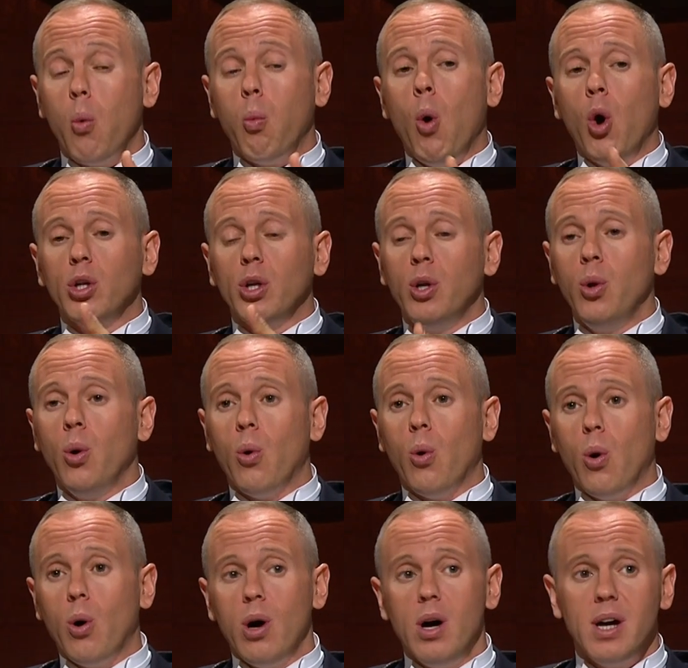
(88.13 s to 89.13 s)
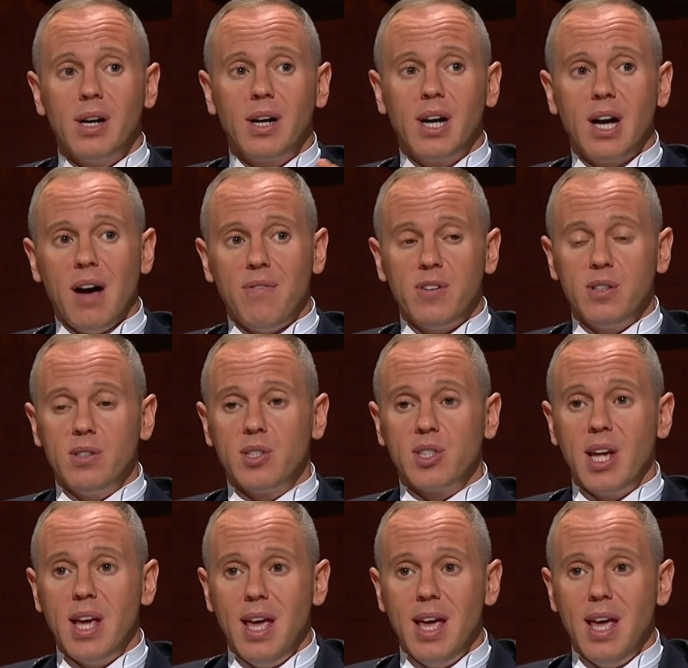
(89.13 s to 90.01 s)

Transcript: What law governs